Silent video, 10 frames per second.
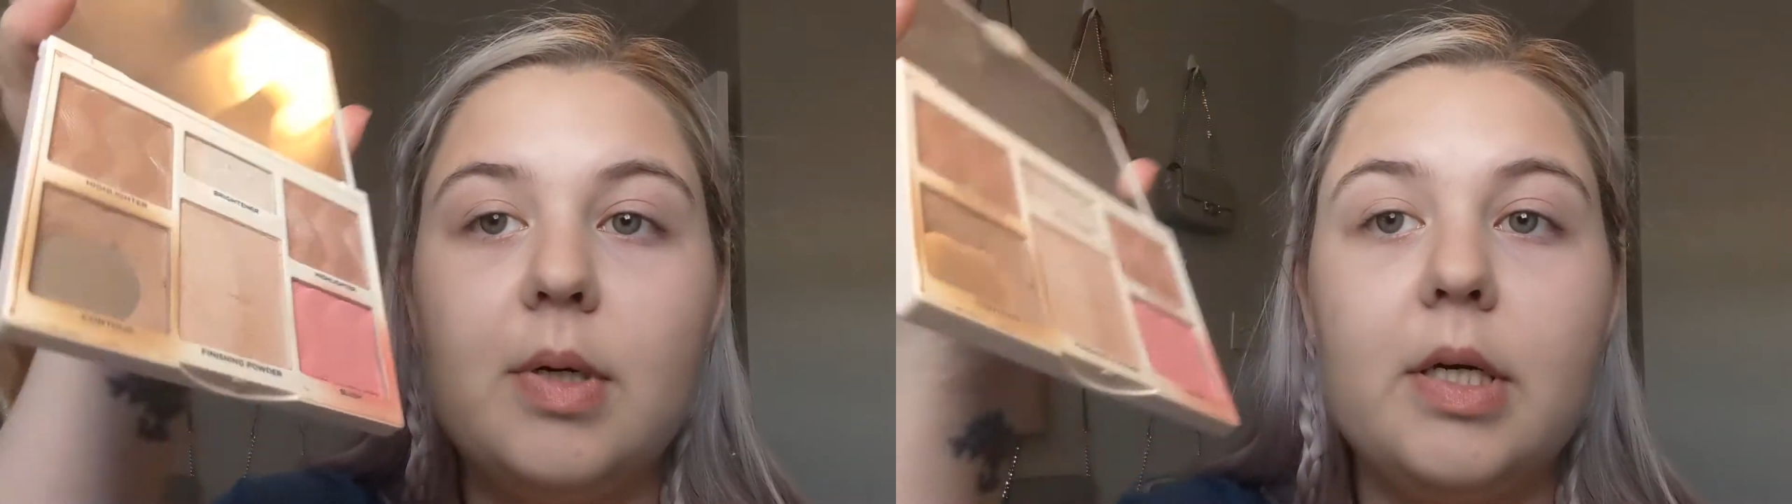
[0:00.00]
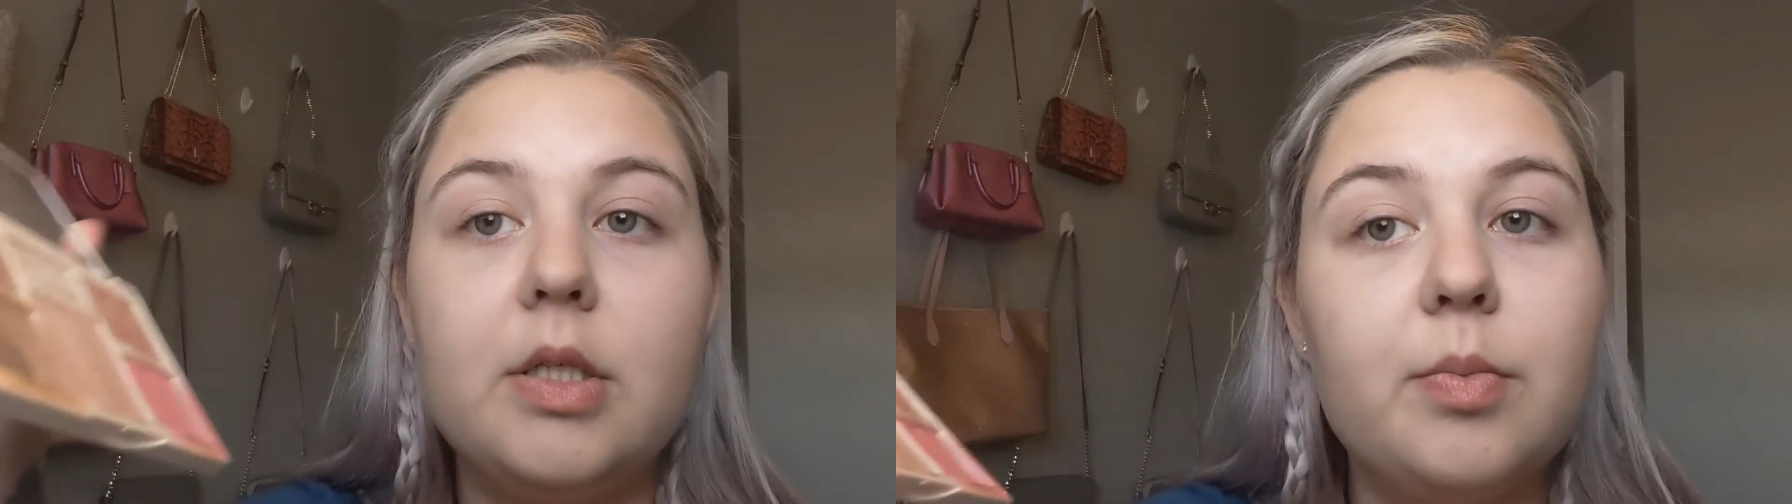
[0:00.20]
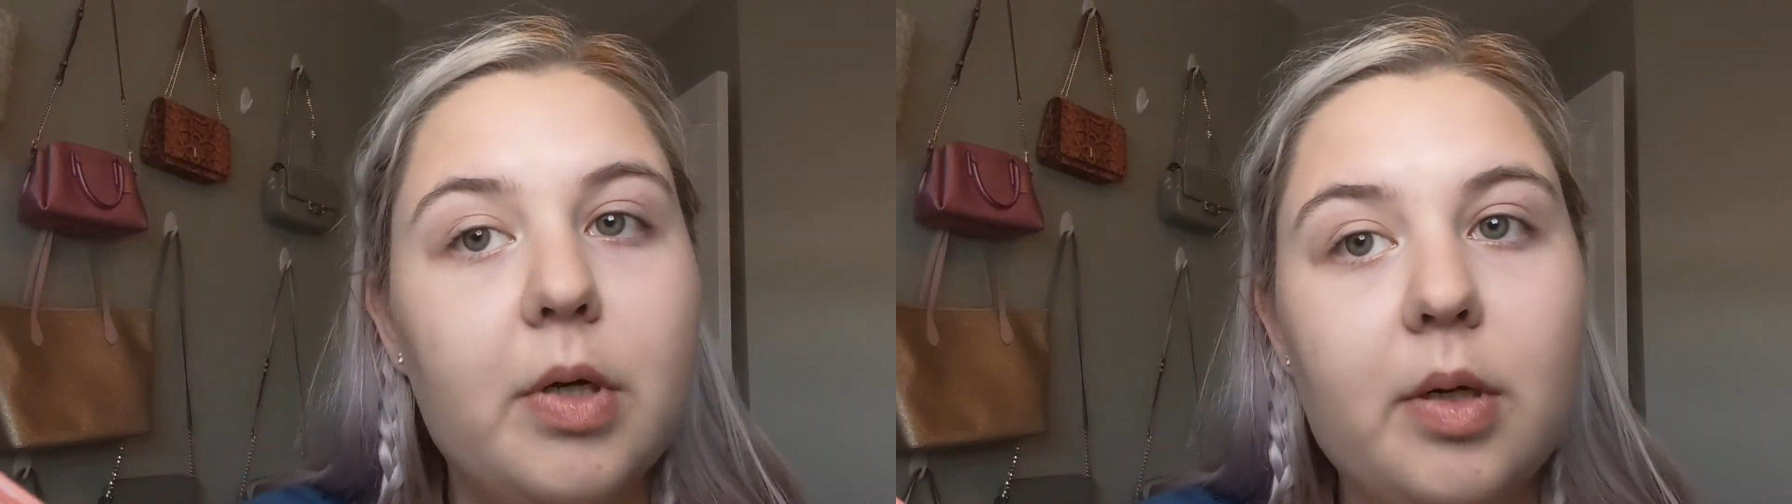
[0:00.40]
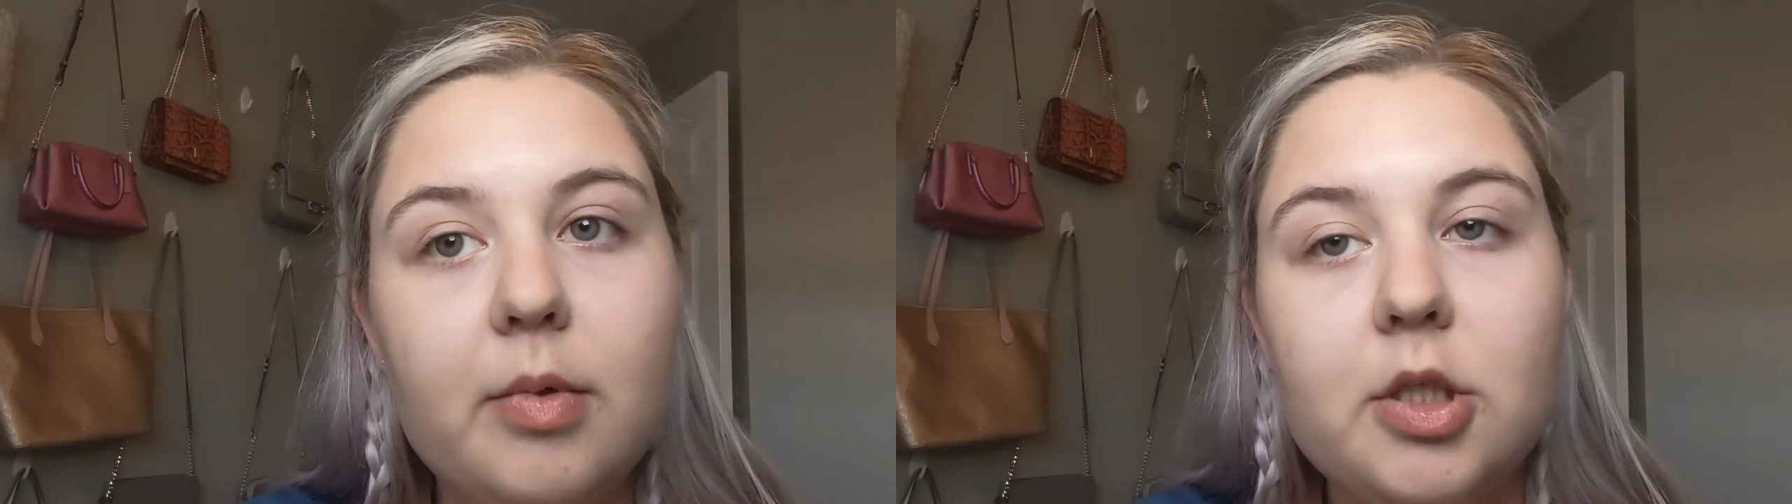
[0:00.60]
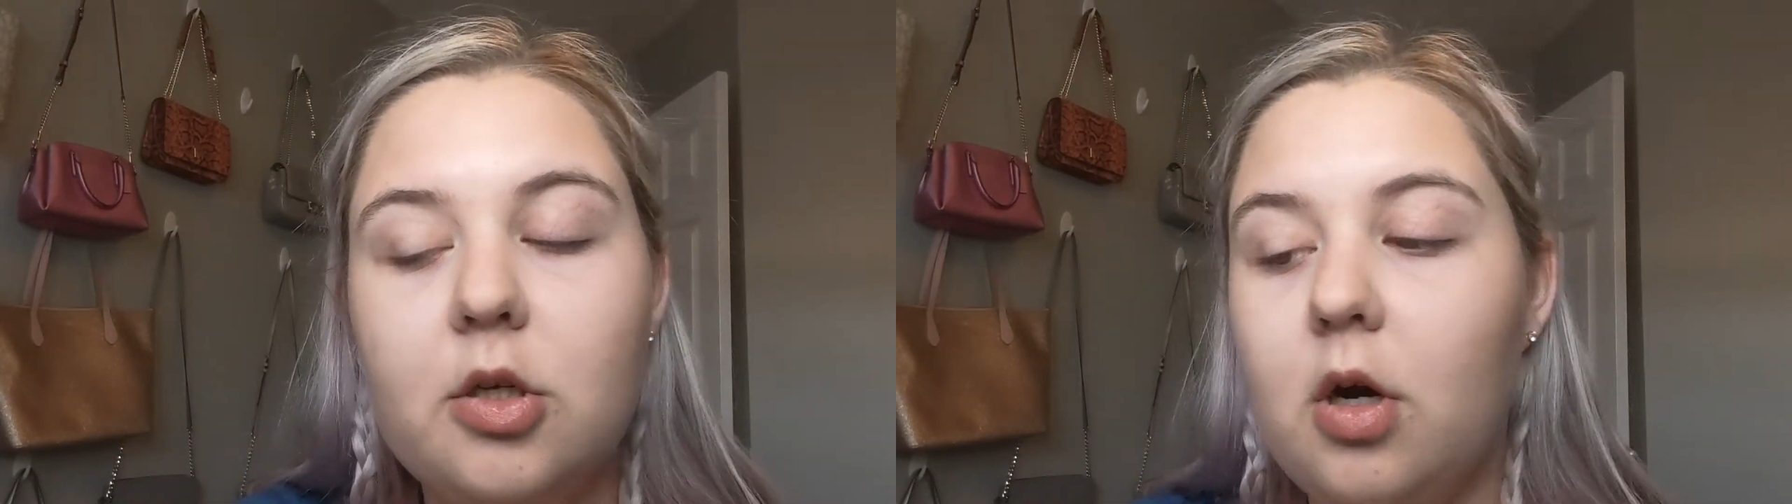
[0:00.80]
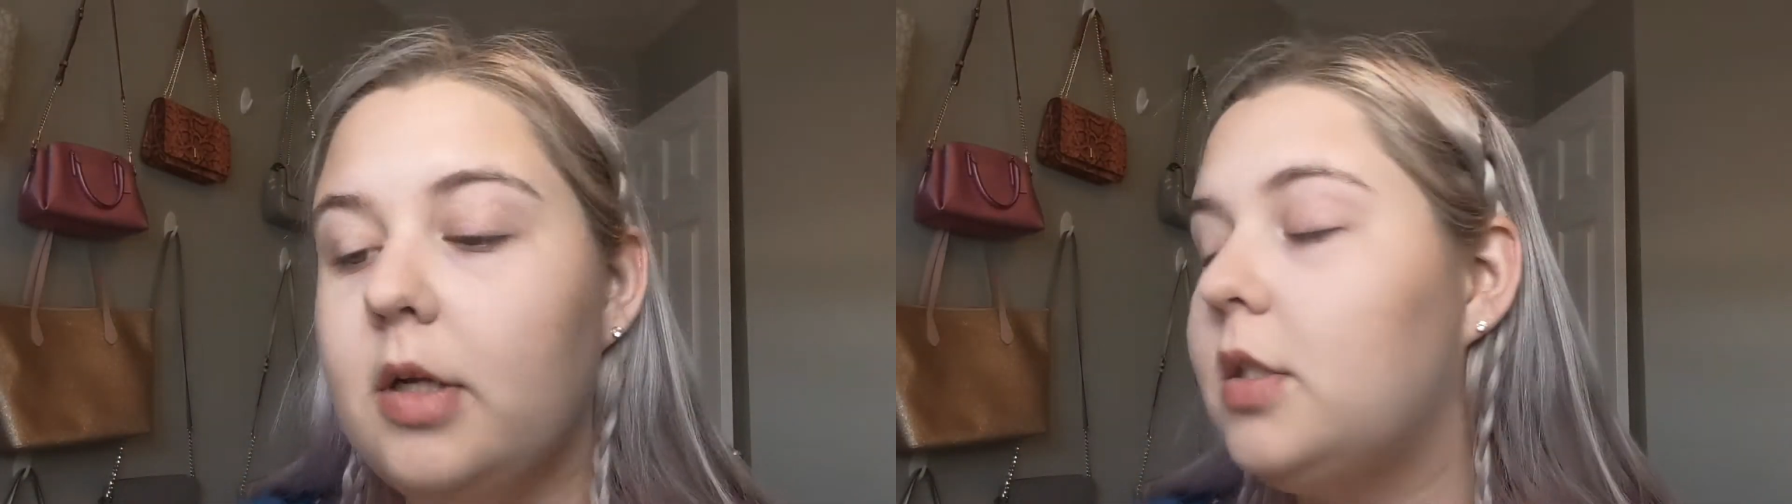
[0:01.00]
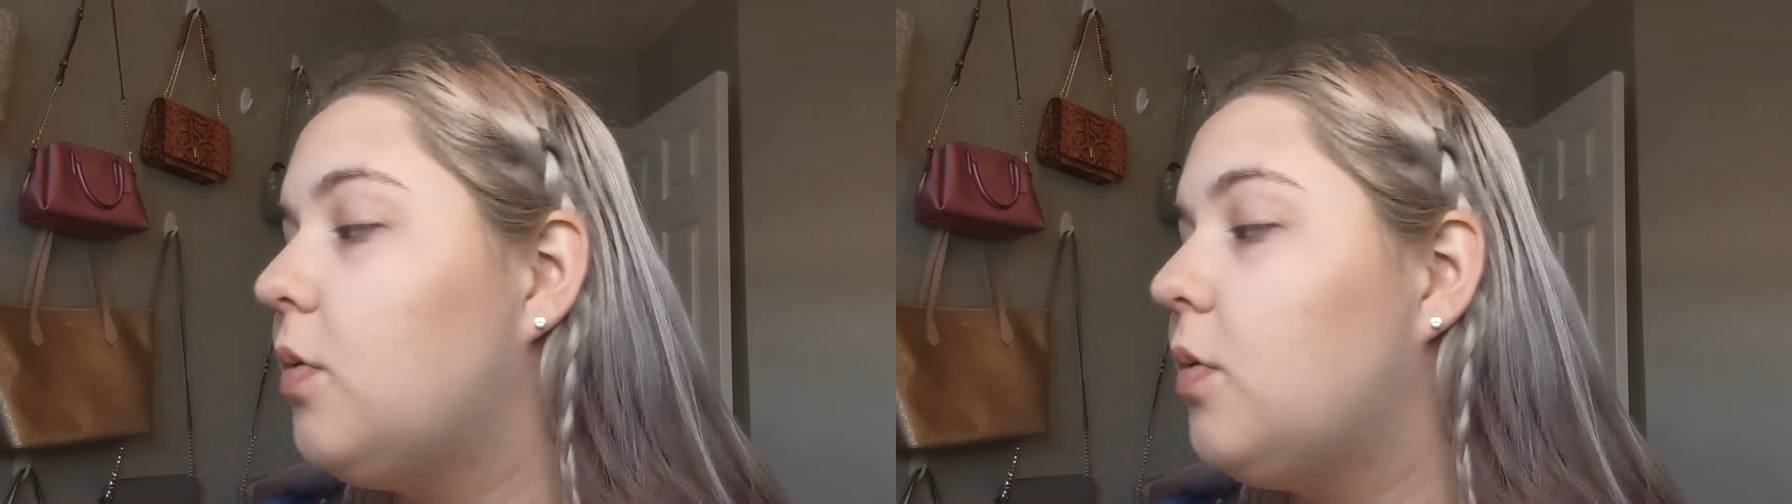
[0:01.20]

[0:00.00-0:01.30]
but it's pretty much gone.